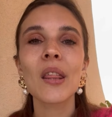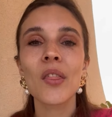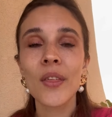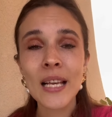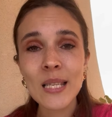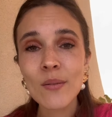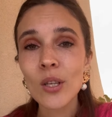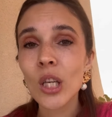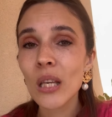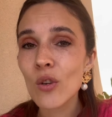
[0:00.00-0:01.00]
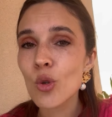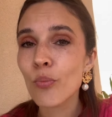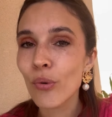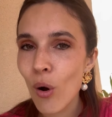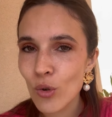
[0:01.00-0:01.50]
This huge
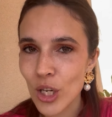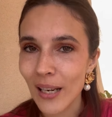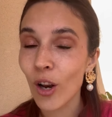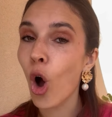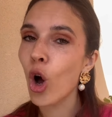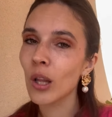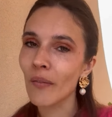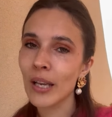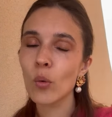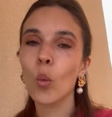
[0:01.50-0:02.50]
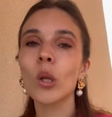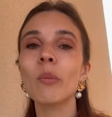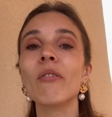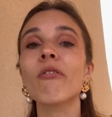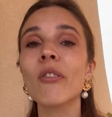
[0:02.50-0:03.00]
project, all of it, will
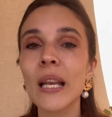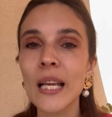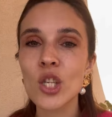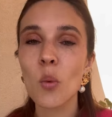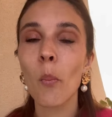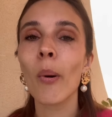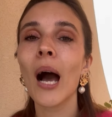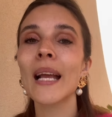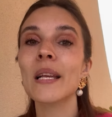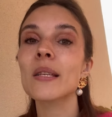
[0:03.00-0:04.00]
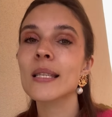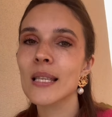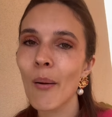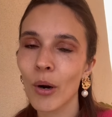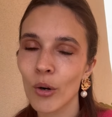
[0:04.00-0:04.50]
be finished by
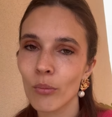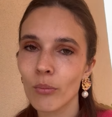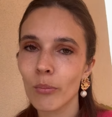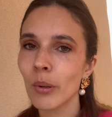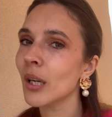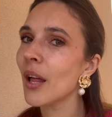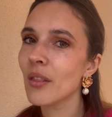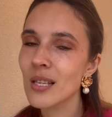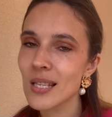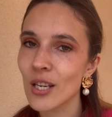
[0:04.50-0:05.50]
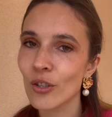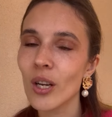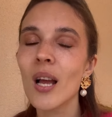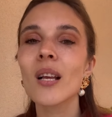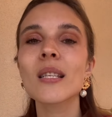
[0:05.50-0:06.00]
summer. But not this year,
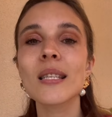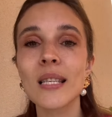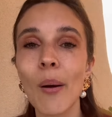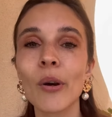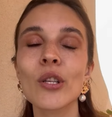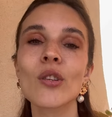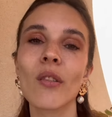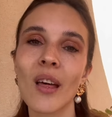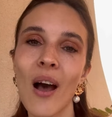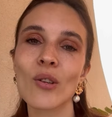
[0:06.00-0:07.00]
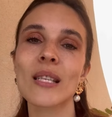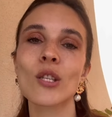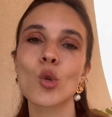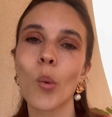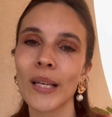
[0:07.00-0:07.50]
summer
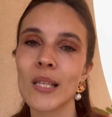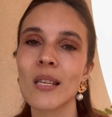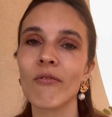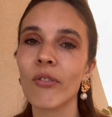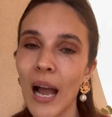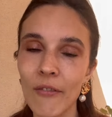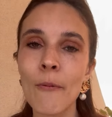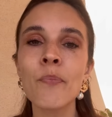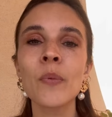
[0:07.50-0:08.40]
2025.